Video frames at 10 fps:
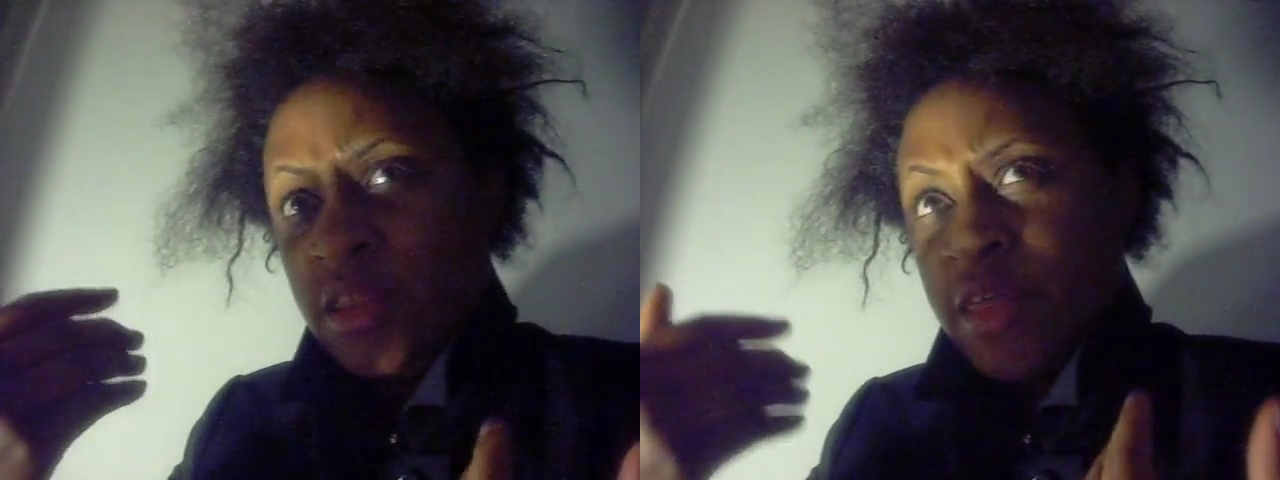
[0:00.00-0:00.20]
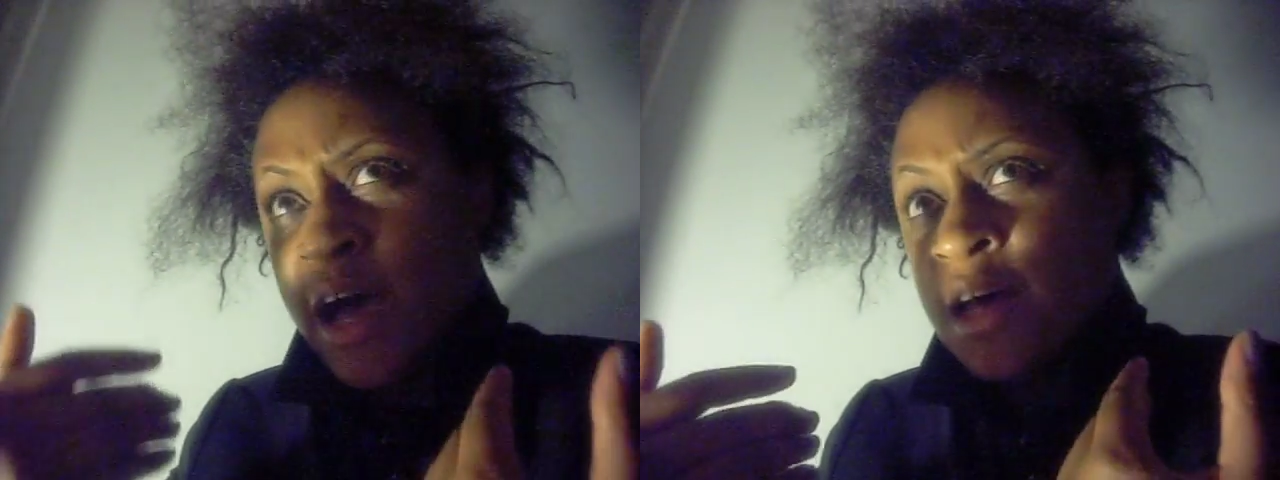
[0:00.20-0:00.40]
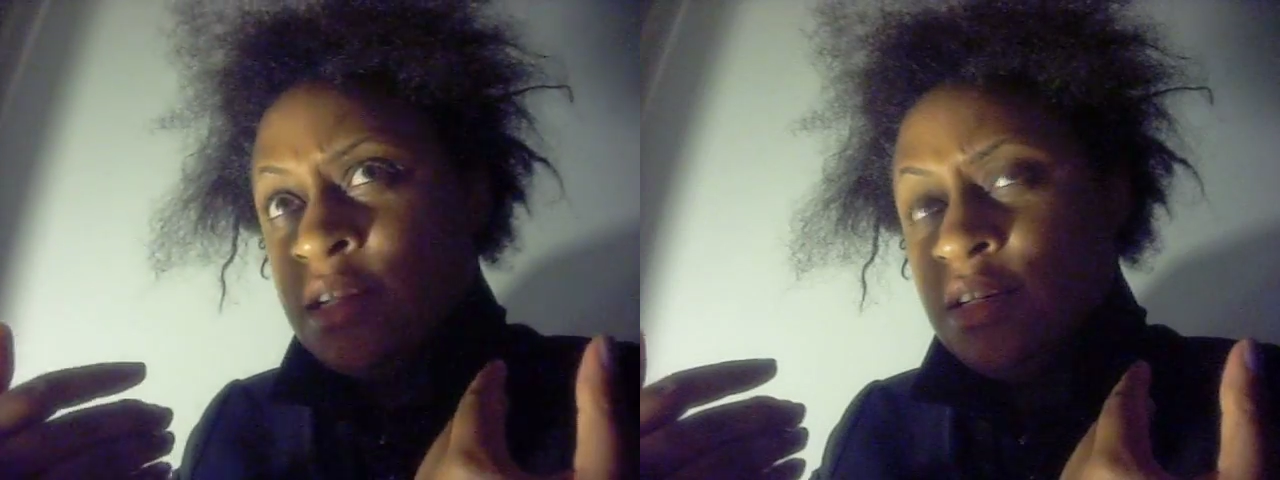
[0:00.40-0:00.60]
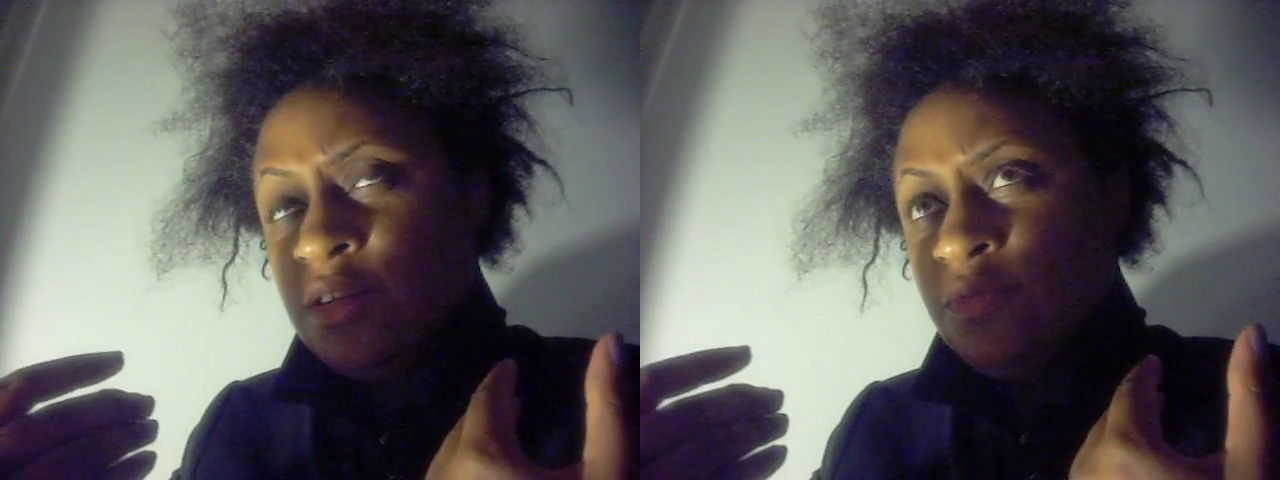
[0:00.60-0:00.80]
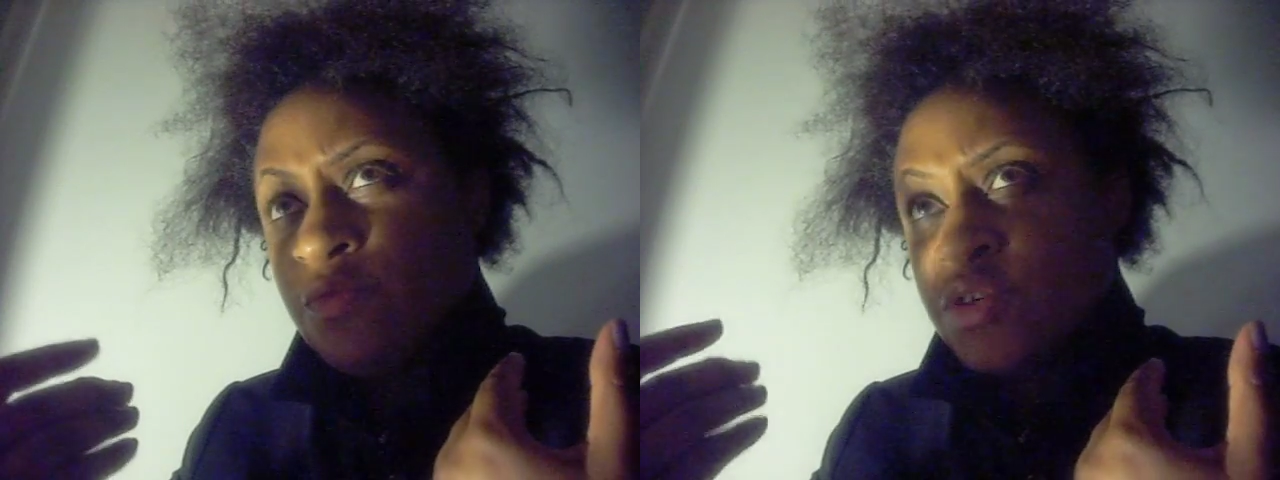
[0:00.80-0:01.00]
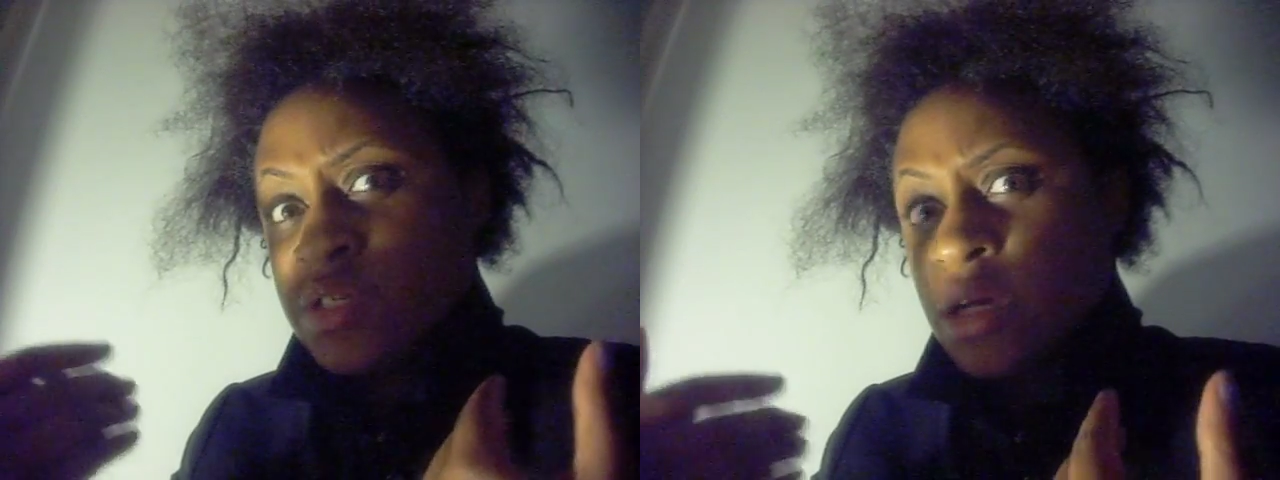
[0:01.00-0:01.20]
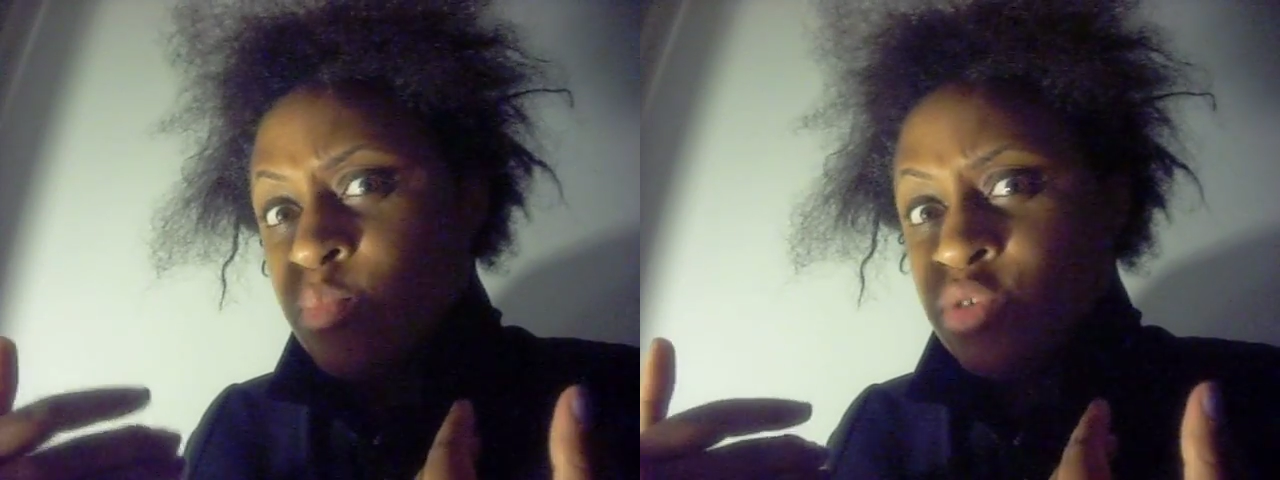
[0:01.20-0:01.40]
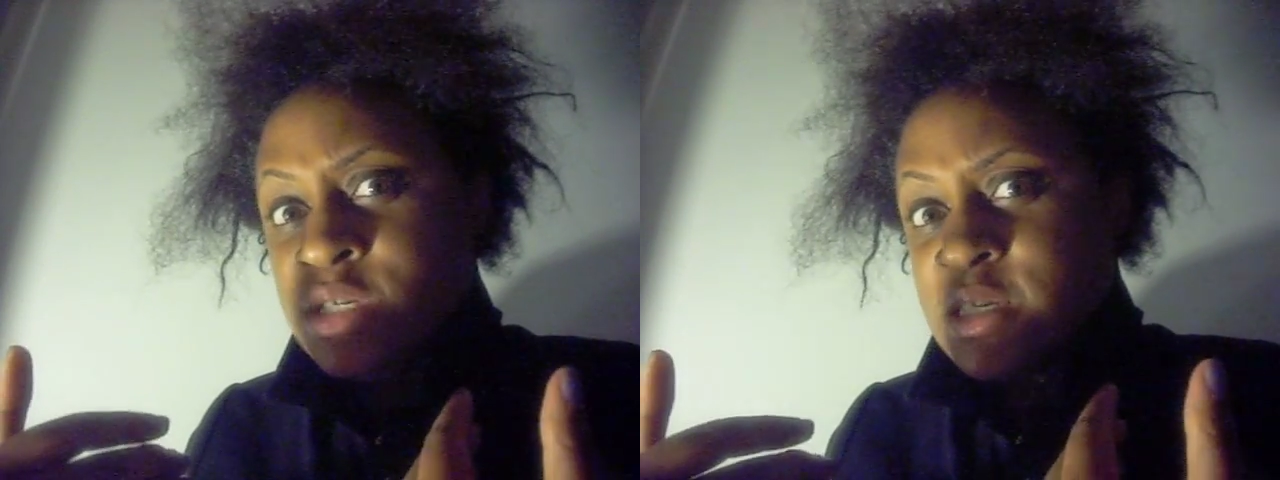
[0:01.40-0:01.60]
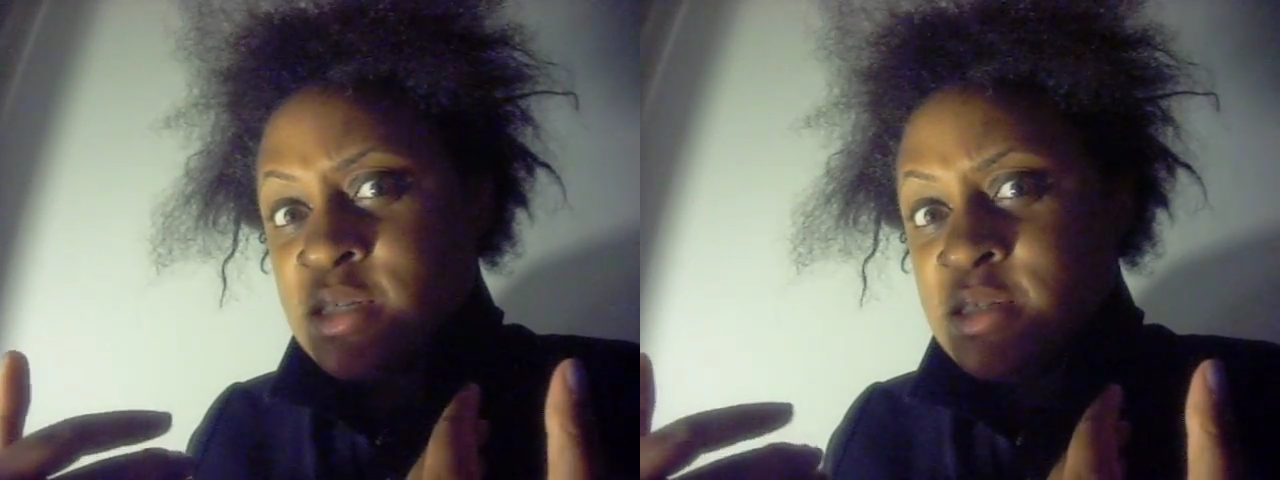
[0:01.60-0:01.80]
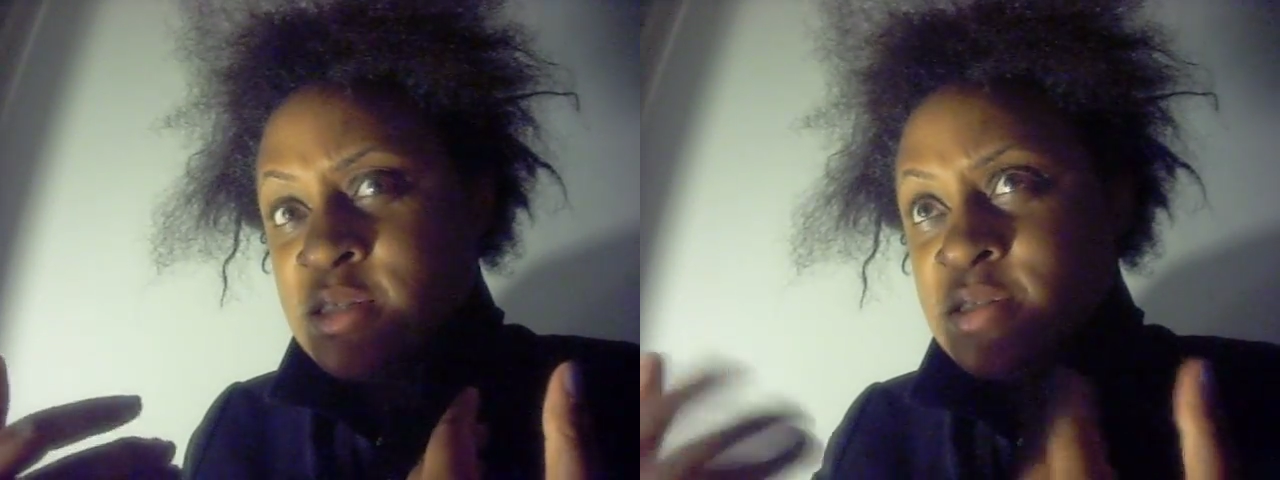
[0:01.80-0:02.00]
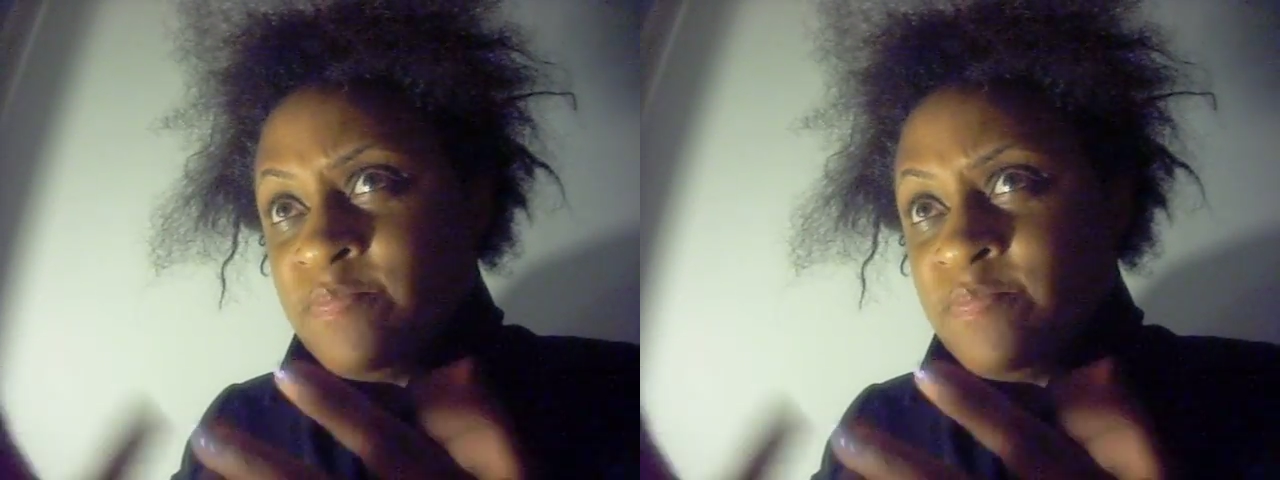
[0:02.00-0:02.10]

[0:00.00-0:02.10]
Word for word: that for some reason